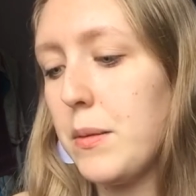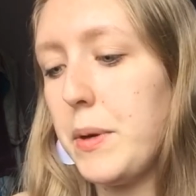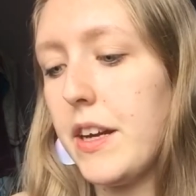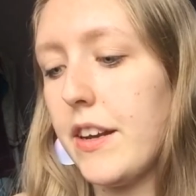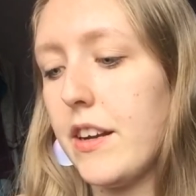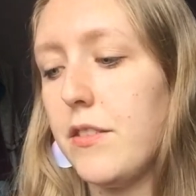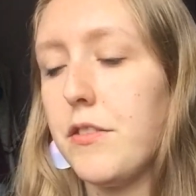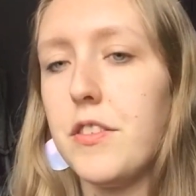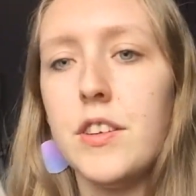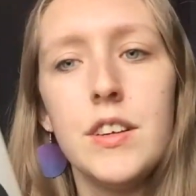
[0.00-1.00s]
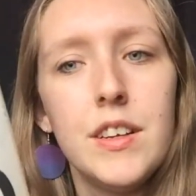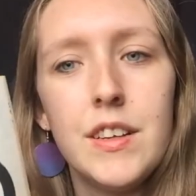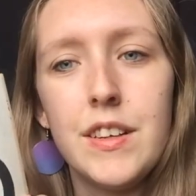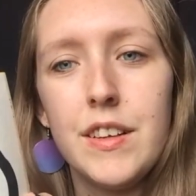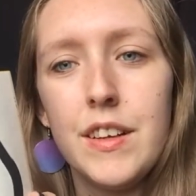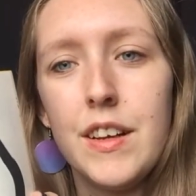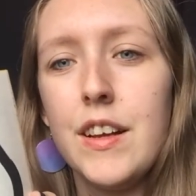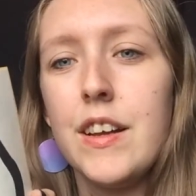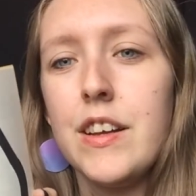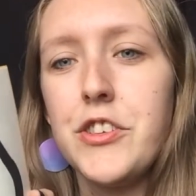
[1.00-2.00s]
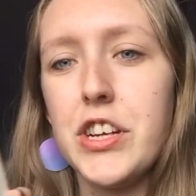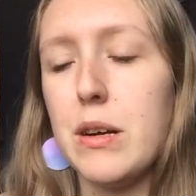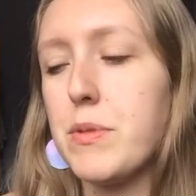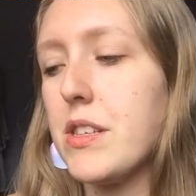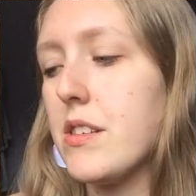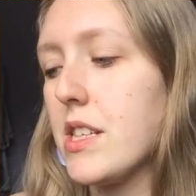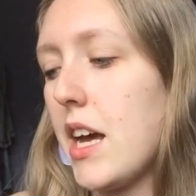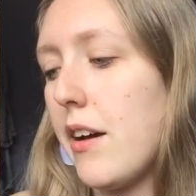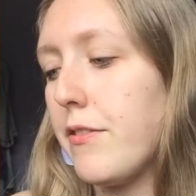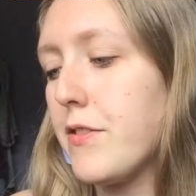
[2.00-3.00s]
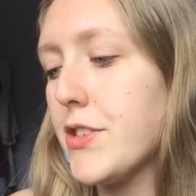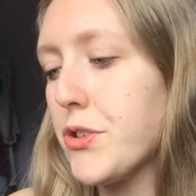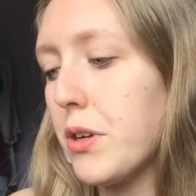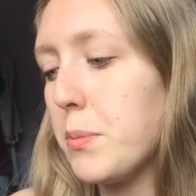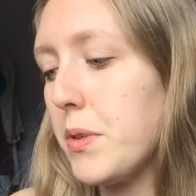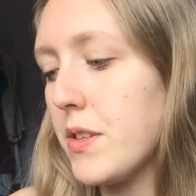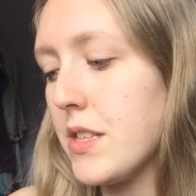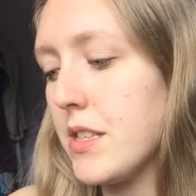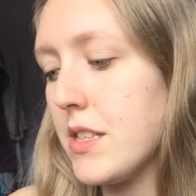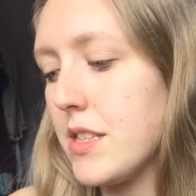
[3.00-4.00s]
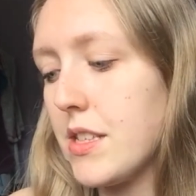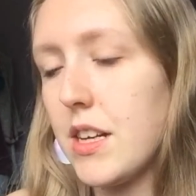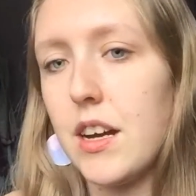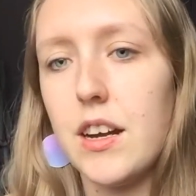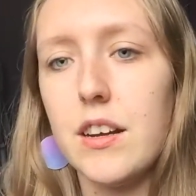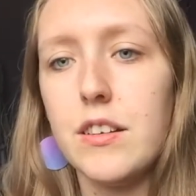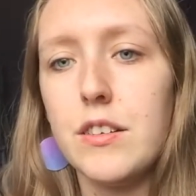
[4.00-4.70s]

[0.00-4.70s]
the beginning of chapters have scribbles and stuff.